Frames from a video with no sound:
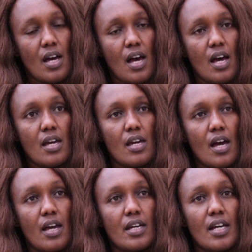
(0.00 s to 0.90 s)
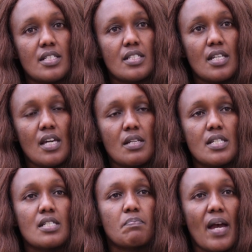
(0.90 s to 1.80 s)
I can say,
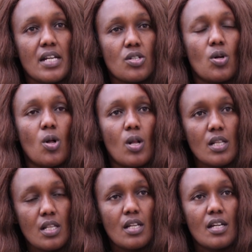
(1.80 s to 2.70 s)
despite all,